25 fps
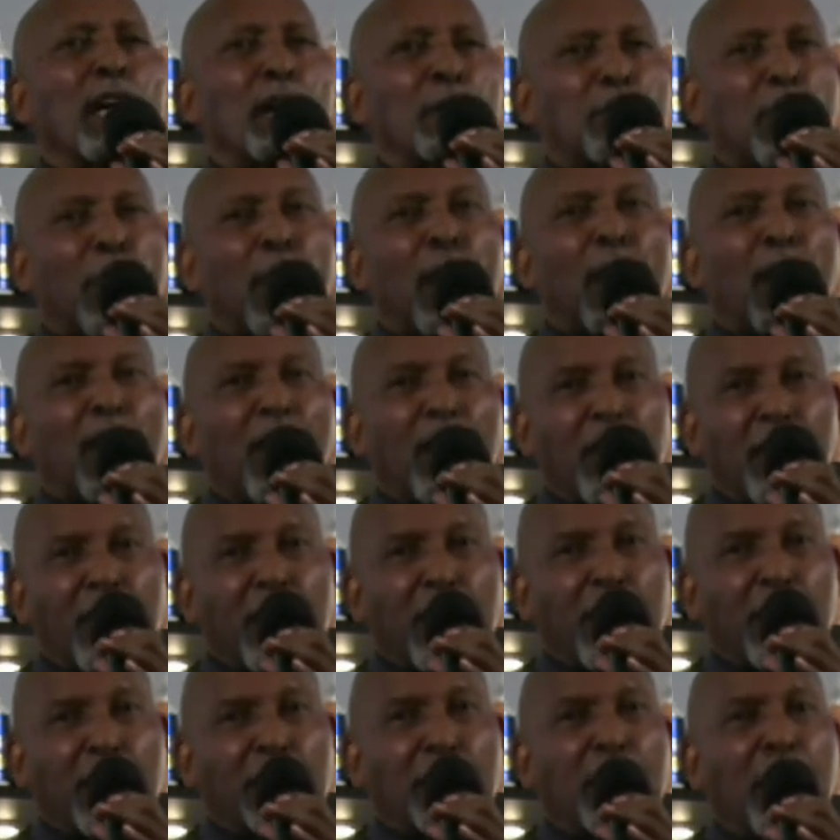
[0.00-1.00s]
part
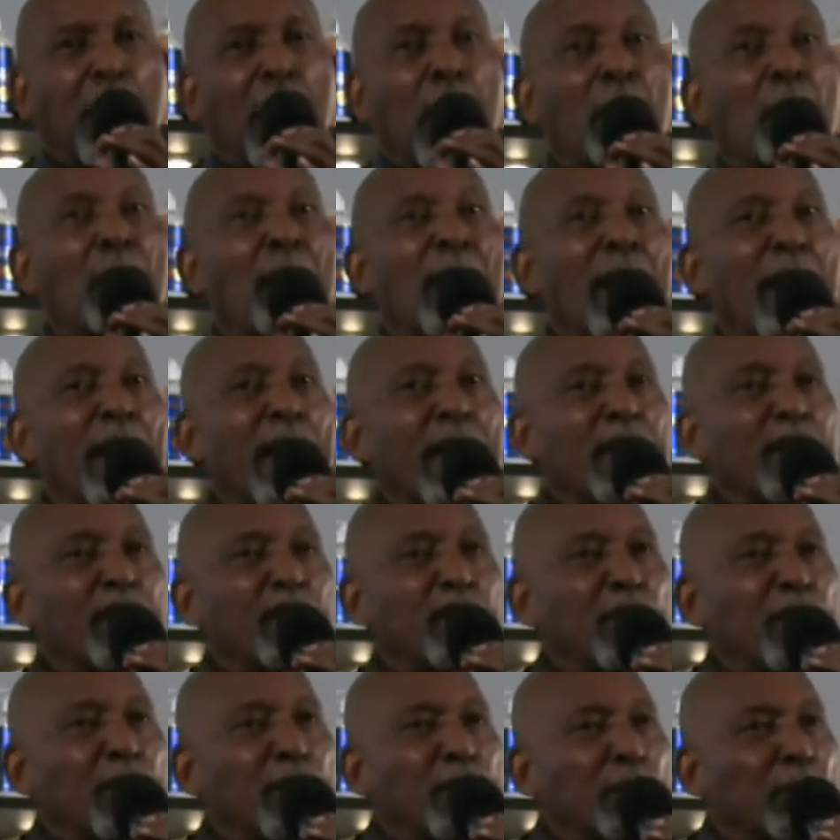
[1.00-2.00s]
of our
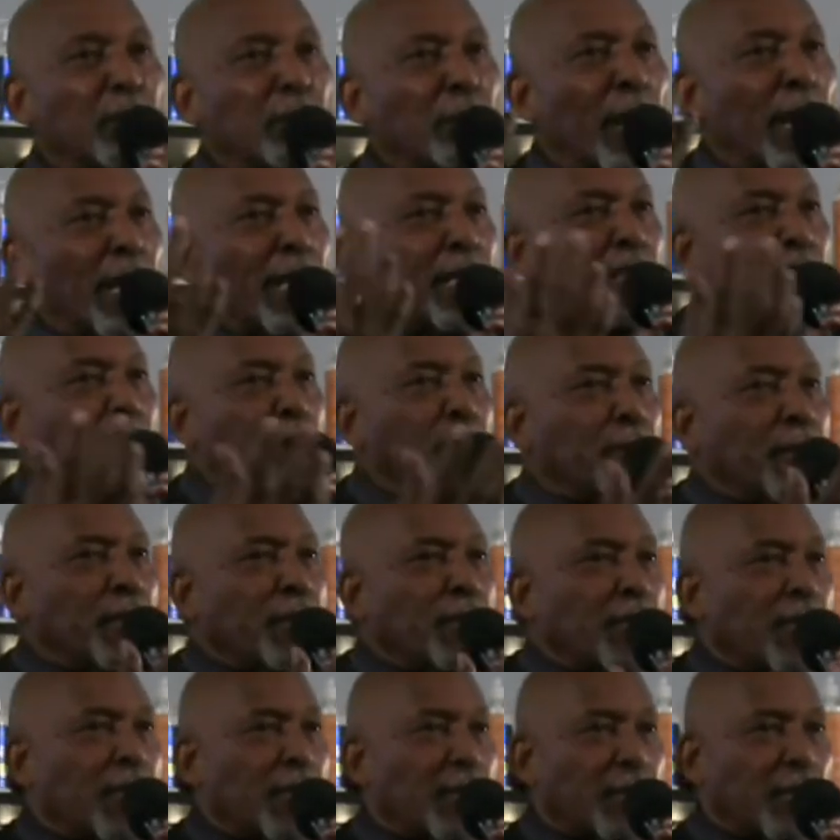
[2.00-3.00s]
ancient management
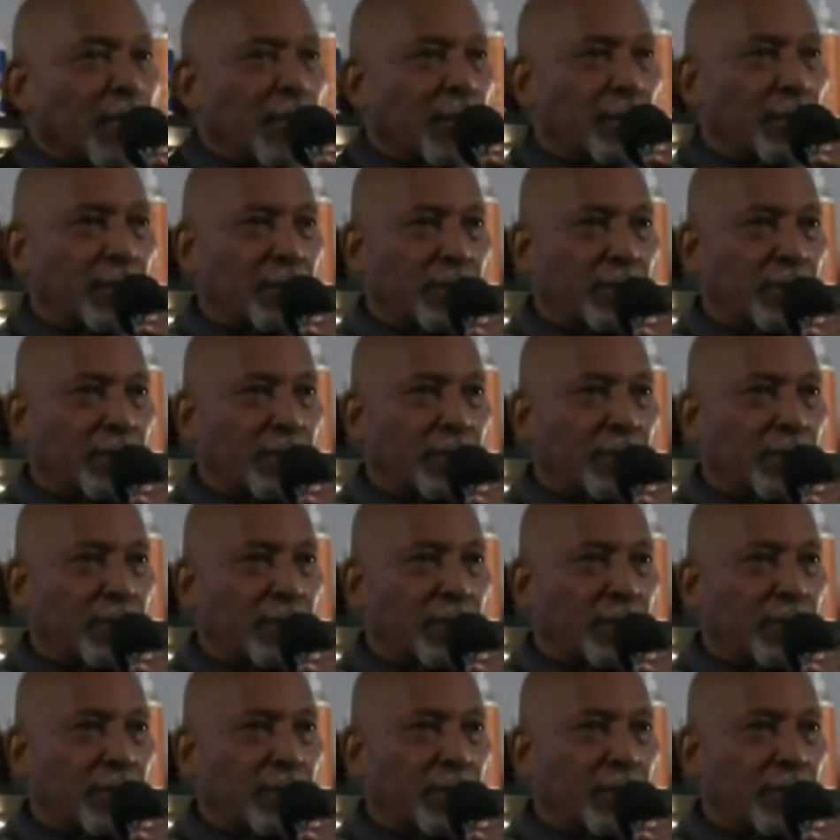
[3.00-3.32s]
system.